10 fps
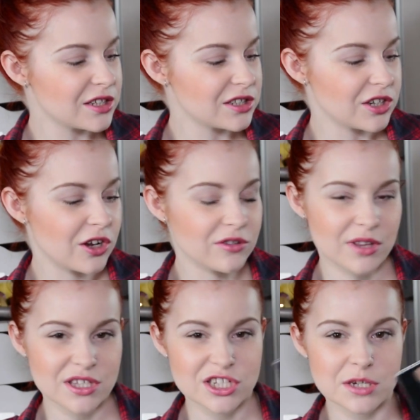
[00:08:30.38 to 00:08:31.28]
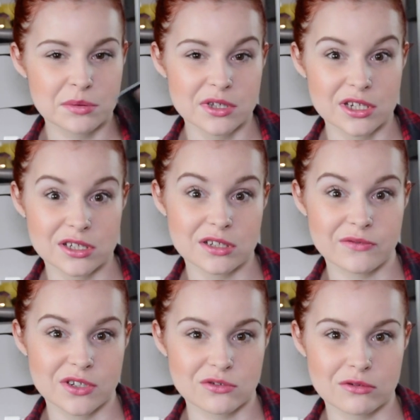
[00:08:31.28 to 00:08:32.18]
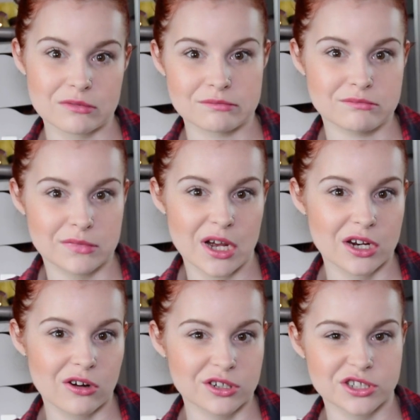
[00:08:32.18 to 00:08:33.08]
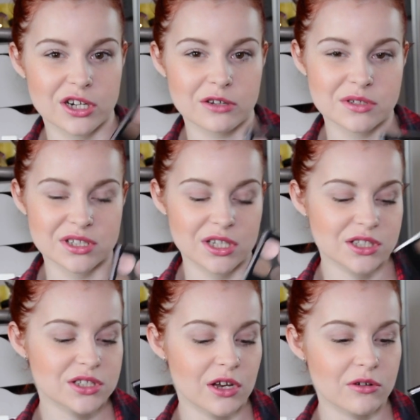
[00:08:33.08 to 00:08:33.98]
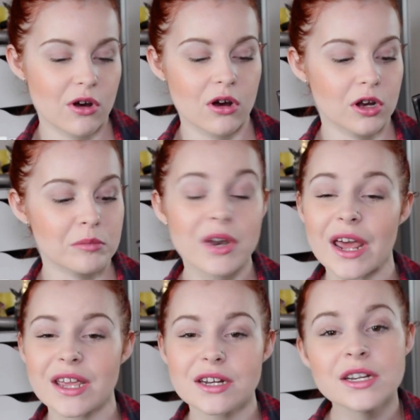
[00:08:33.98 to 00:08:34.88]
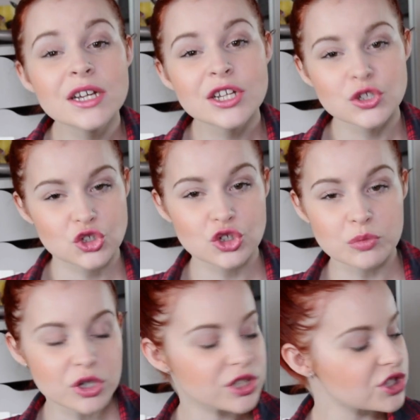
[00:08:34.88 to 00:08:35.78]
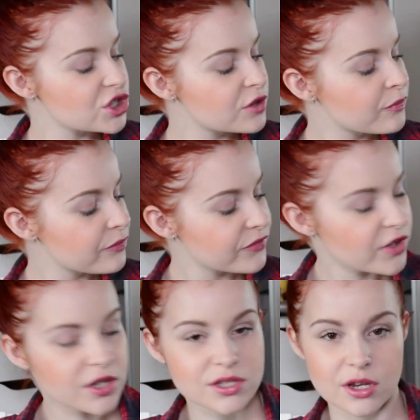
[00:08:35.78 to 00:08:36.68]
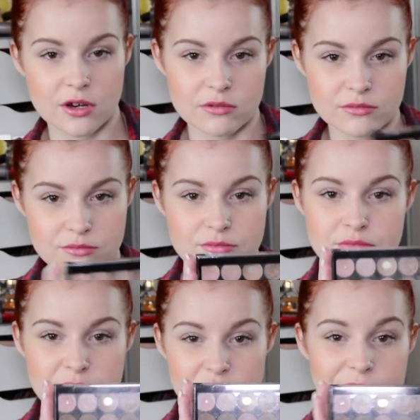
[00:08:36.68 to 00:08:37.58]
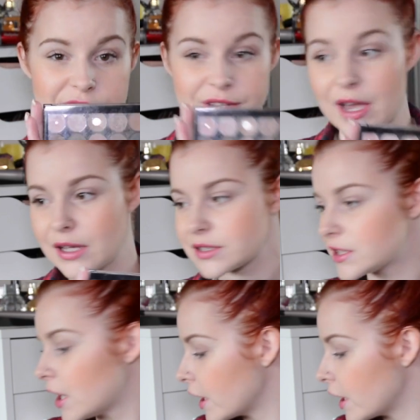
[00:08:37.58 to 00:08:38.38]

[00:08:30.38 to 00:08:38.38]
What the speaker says: you know, that's cheaper than individual MAC eyeshadow, isn't it? So can't complain too much. So been loving that